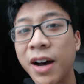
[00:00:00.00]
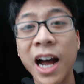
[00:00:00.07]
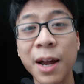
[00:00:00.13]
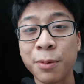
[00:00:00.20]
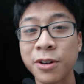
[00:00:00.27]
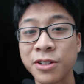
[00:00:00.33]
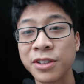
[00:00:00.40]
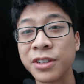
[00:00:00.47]
I
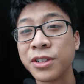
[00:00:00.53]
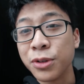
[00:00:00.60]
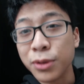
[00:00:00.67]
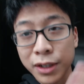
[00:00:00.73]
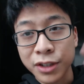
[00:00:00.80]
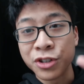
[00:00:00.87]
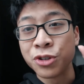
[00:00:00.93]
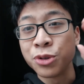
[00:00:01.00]
personally do
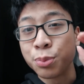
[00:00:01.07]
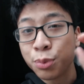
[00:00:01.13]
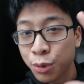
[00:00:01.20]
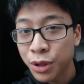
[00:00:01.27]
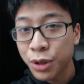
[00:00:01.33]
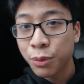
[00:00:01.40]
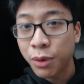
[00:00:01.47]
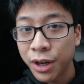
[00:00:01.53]
like to shoot
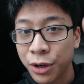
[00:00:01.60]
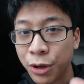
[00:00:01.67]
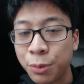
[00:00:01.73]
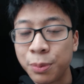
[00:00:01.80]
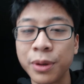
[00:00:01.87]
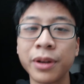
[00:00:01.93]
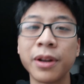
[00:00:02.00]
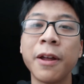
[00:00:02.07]
pretty wide
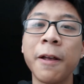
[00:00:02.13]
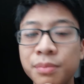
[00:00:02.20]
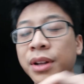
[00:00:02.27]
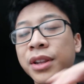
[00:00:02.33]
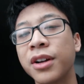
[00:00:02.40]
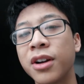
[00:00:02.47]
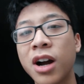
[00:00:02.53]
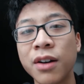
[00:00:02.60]
open,
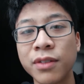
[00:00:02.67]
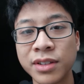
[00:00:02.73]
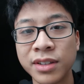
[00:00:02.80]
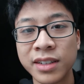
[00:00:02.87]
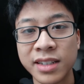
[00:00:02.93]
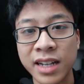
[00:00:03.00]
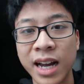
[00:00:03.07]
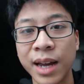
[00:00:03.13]
but there are
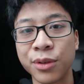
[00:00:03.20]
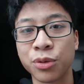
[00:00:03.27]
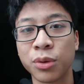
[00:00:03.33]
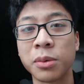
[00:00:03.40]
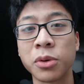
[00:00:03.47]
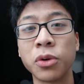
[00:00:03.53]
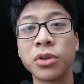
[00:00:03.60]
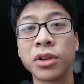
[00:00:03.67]
obviously times where
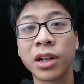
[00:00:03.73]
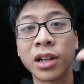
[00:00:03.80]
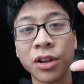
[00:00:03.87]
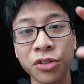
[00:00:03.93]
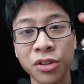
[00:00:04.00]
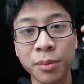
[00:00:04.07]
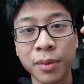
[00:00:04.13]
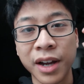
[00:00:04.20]
I'm going to
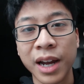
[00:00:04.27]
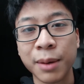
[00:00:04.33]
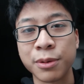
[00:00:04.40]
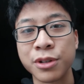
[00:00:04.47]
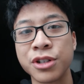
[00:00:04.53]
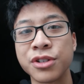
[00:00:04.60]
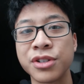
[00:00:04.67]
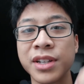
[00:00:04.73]
close up my
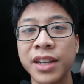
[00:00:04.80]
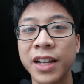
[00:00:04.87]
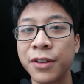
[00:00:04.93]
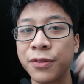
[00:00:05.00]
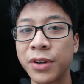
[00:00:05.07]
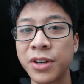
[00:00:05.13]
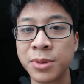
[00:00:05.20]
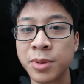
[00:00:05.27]
apertures to get
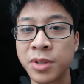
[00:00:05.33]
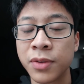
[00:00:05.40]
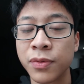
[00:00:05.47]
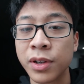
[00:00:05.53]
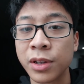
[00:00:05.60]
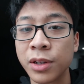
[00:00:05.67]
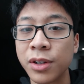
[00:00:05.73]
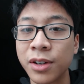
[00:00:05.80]
a very
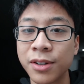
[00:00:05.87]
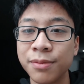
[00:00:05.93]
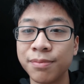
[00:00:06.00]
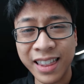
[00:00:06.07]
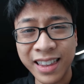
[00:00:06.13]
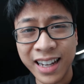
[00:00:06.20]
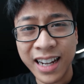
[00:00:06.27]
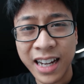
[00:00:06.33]
specific look.
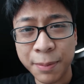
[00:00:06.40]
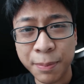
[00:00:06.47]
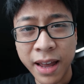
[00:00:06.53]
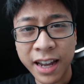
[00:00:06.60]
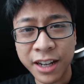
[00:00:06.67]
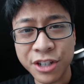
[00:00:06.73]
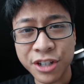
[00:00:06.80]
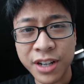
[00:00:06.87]
think I got a
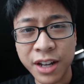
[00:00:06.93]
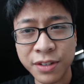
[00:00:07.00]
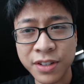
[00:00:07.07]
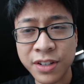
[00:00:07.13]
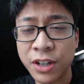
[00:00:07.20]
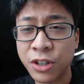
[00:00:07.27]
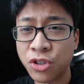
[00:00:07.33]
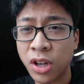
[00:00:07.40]
package
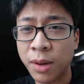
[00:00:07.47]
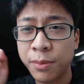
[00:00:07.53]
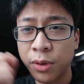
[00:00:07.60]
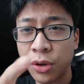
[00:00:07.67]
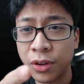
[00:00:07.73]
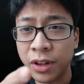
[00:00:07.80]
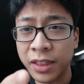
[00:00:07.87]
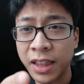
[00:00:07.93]
downstairs, so I'm gonna
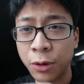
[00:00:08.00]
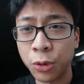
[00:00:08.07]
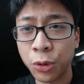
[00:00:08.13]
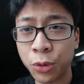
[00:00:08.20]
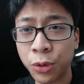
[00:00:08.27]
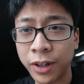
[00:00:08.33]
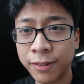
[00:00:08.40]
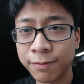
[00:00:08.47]
go get that real
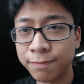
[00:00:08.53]
quick.